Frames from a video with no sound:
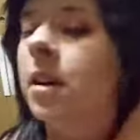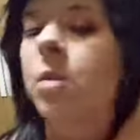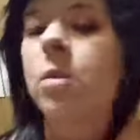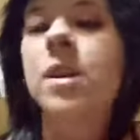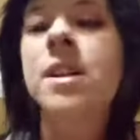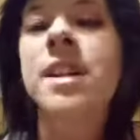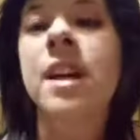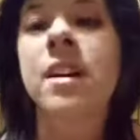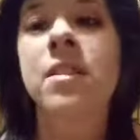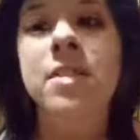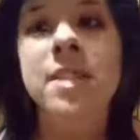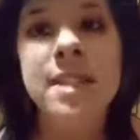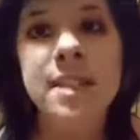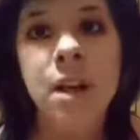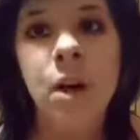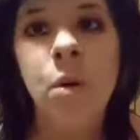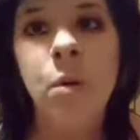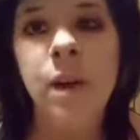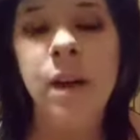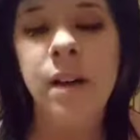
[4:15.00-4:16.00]
It worked out
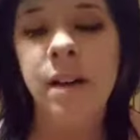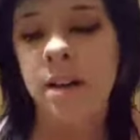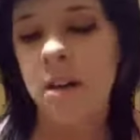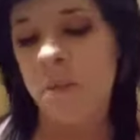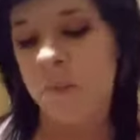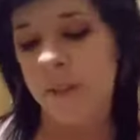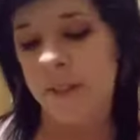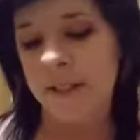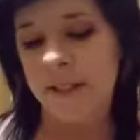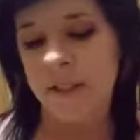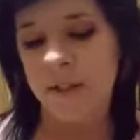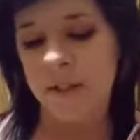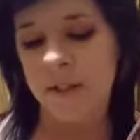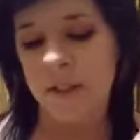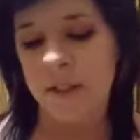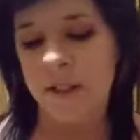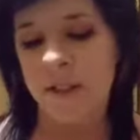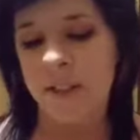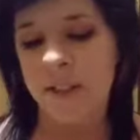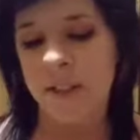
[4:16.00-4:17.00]
so well and the bristles
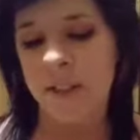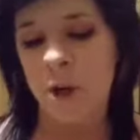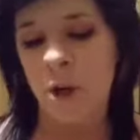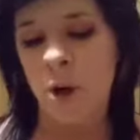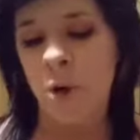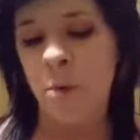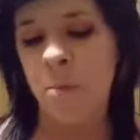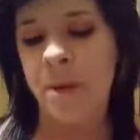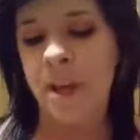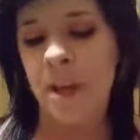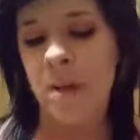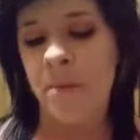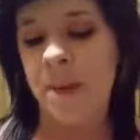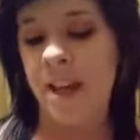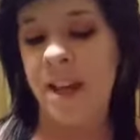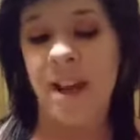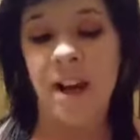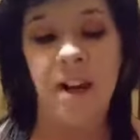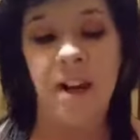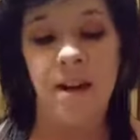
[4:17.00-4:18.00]
are so baby
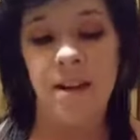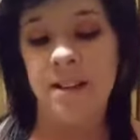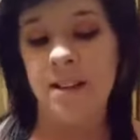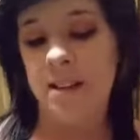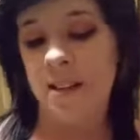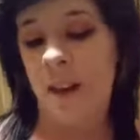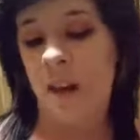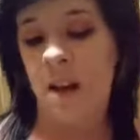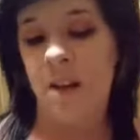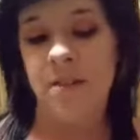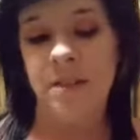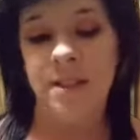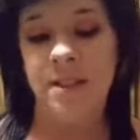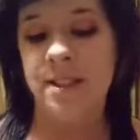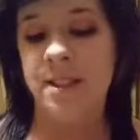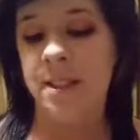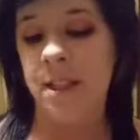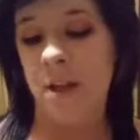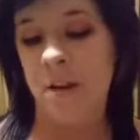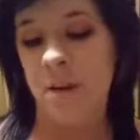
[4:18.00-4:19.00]
hair soft. It's
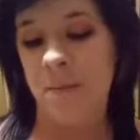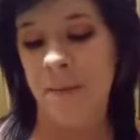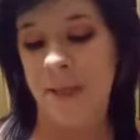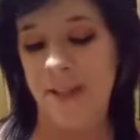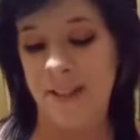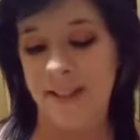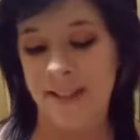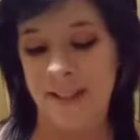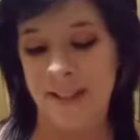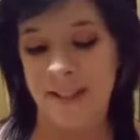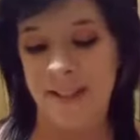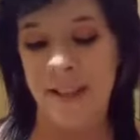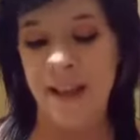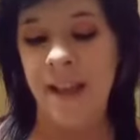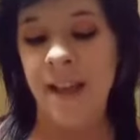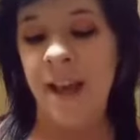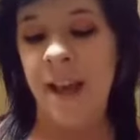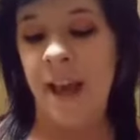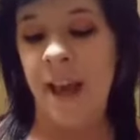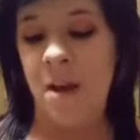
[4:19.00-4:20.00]
so amazing
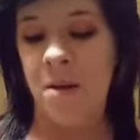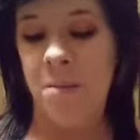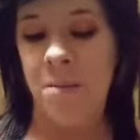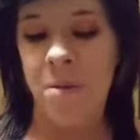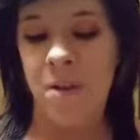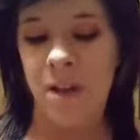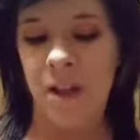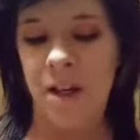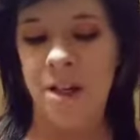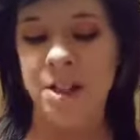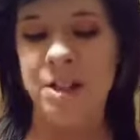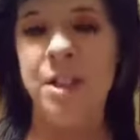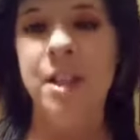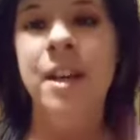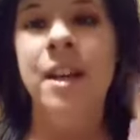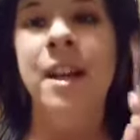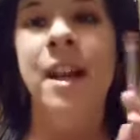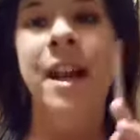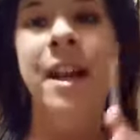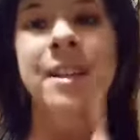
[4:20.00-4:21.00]
and plush.
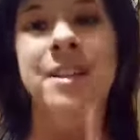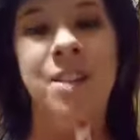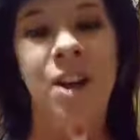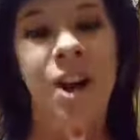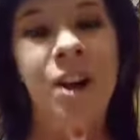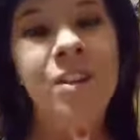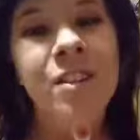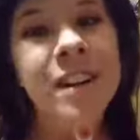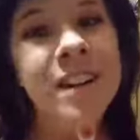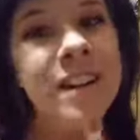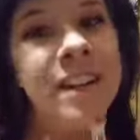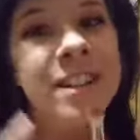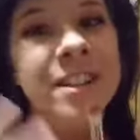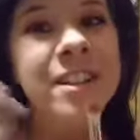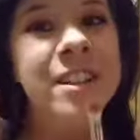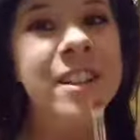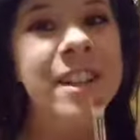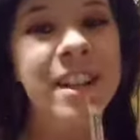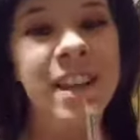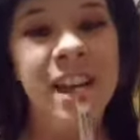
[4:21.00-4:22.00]
It's already
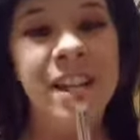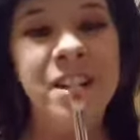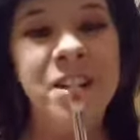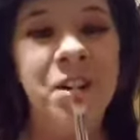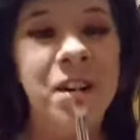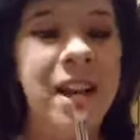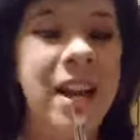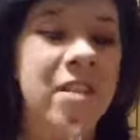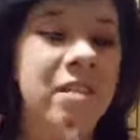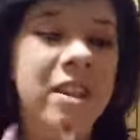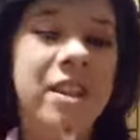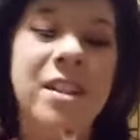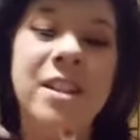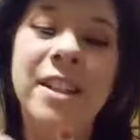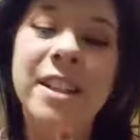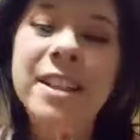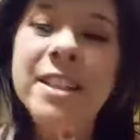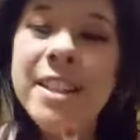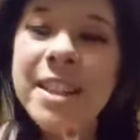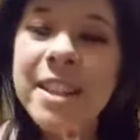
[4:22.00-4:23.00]
dirty. I know I haven't
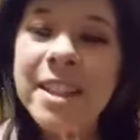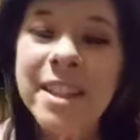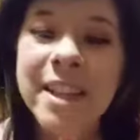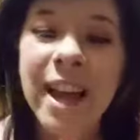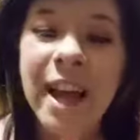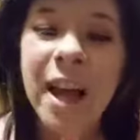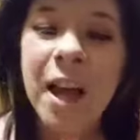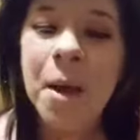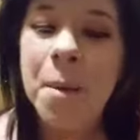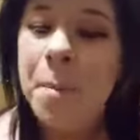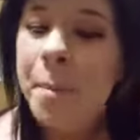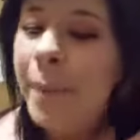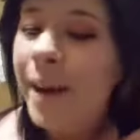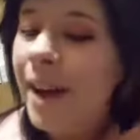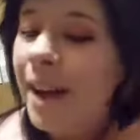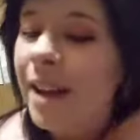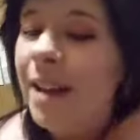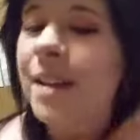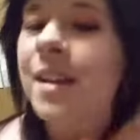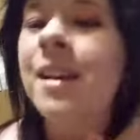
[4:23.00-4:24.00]
cleaned it yet,
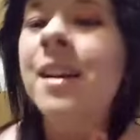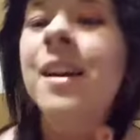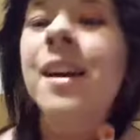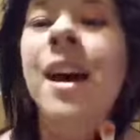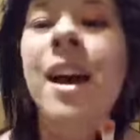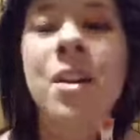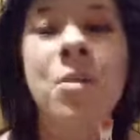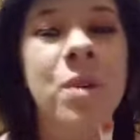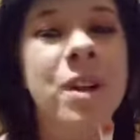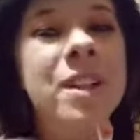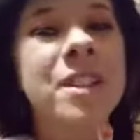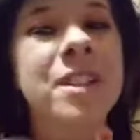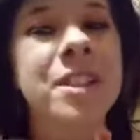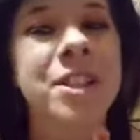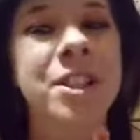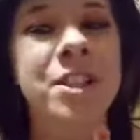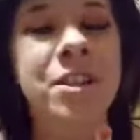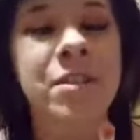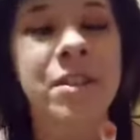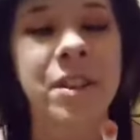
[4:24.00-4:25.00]
but I wanted to
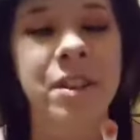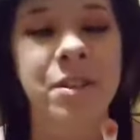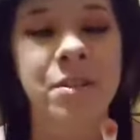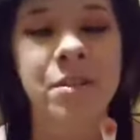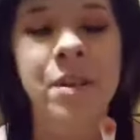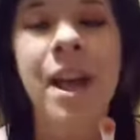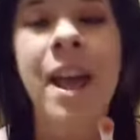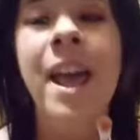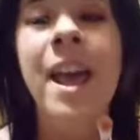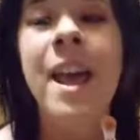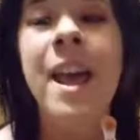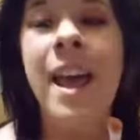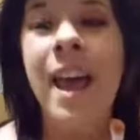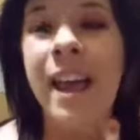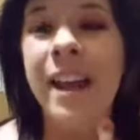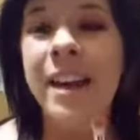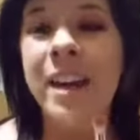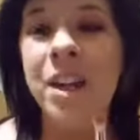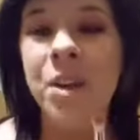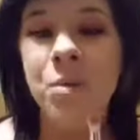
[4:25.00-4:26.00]
show you
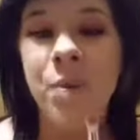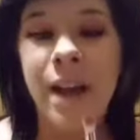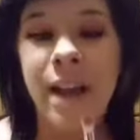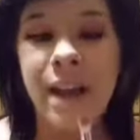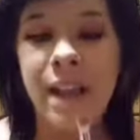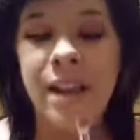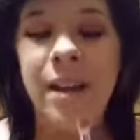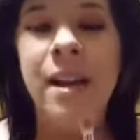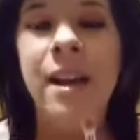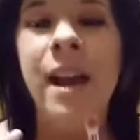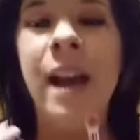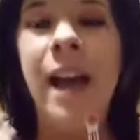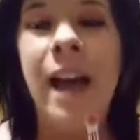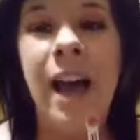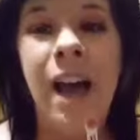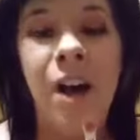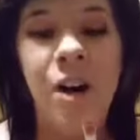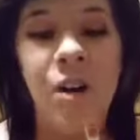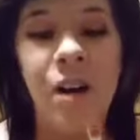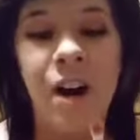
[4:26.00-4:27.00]
anyway
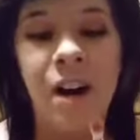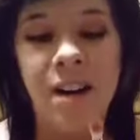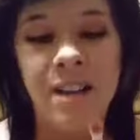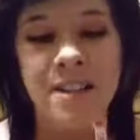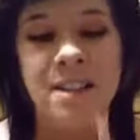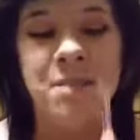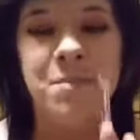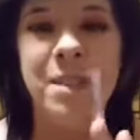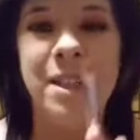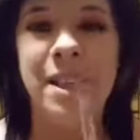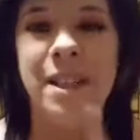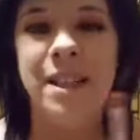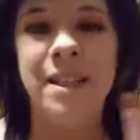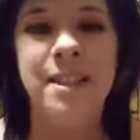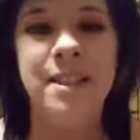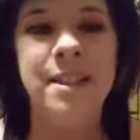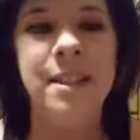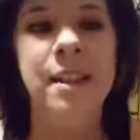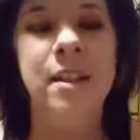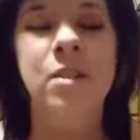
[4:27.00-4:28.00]
how awesome it
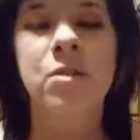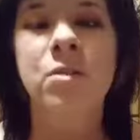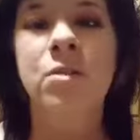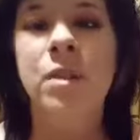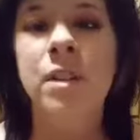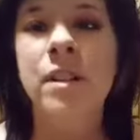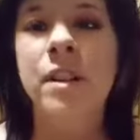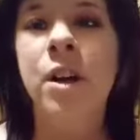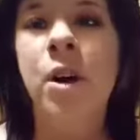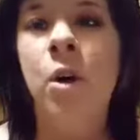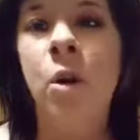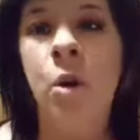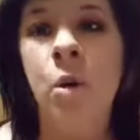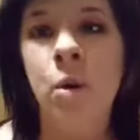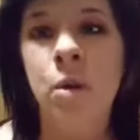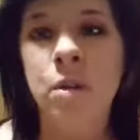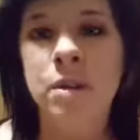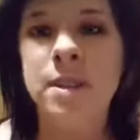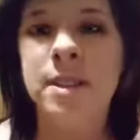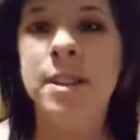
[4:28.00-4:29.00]
is. It really
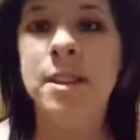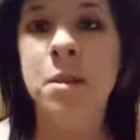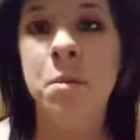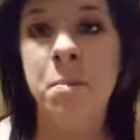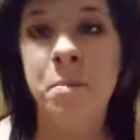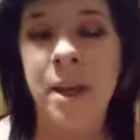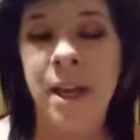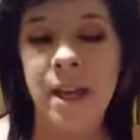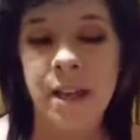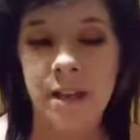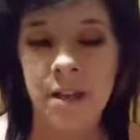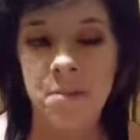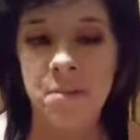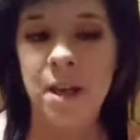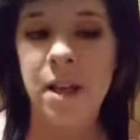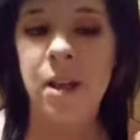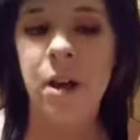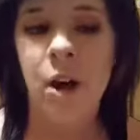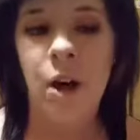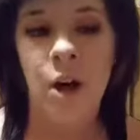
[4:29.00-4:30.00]
holds the
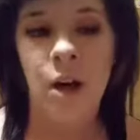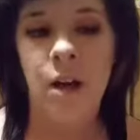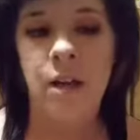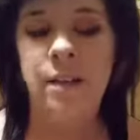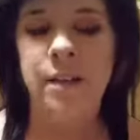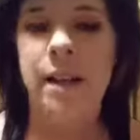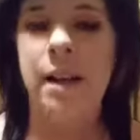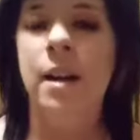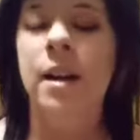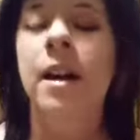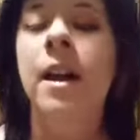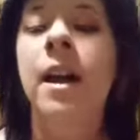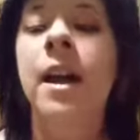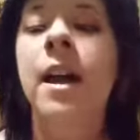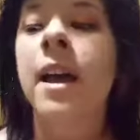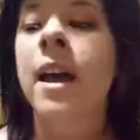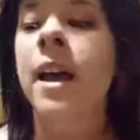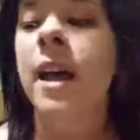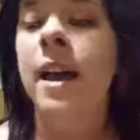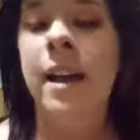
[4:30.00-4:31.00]
pigment on there.
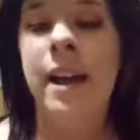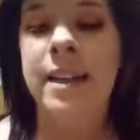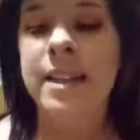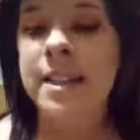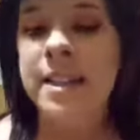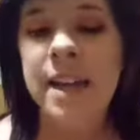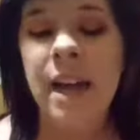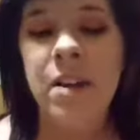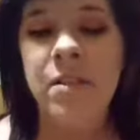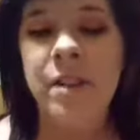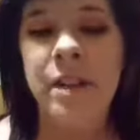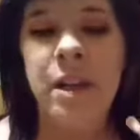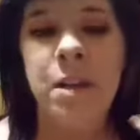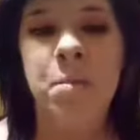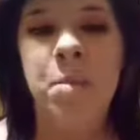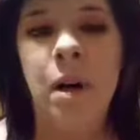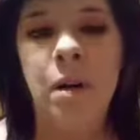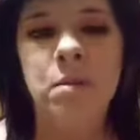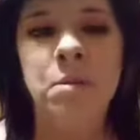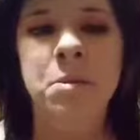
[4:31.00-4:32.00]
And I didn't have any
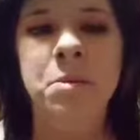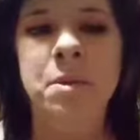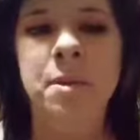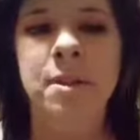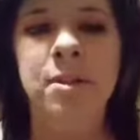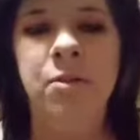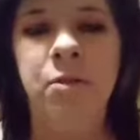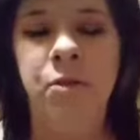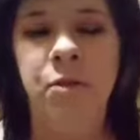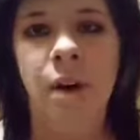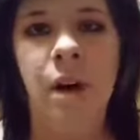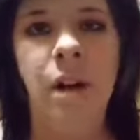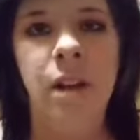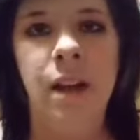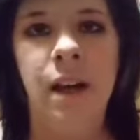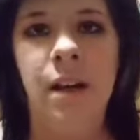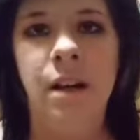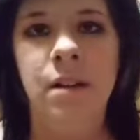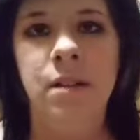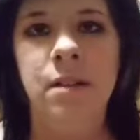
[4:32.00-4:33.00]
problems with
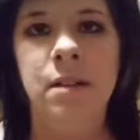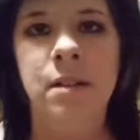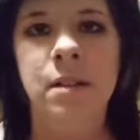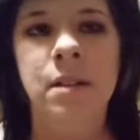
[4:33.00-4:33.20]
fallout.